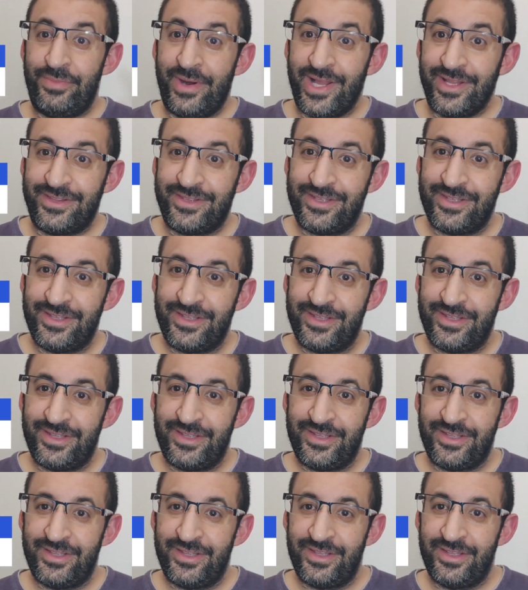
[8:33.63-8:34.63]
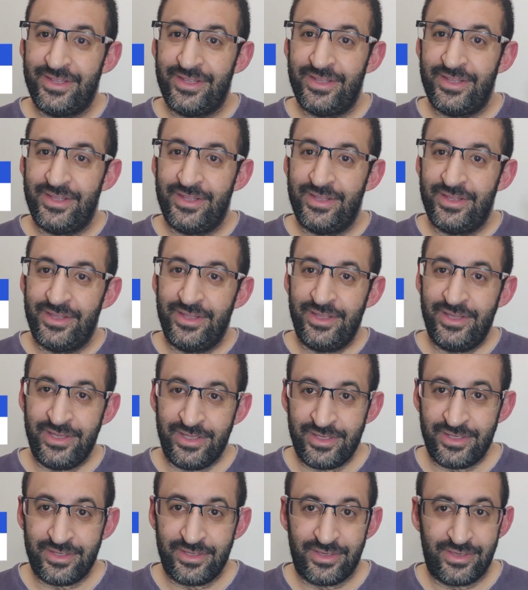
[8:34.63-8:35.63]
But
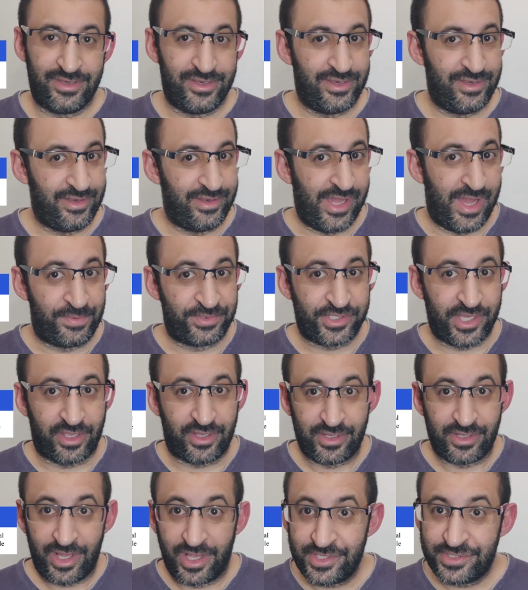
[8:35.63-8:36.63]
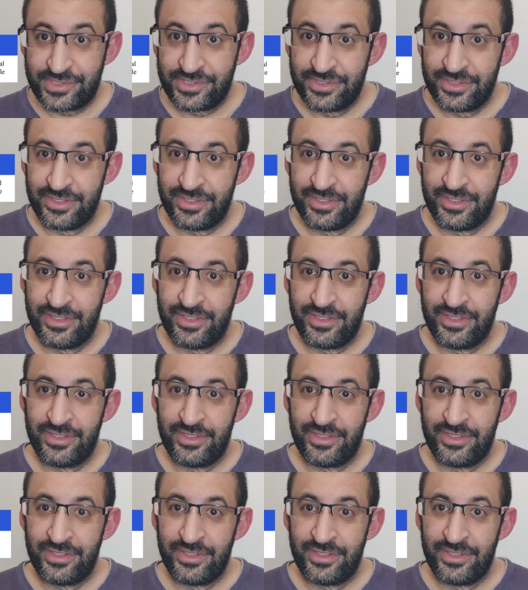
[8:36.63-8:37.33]
in abstract class,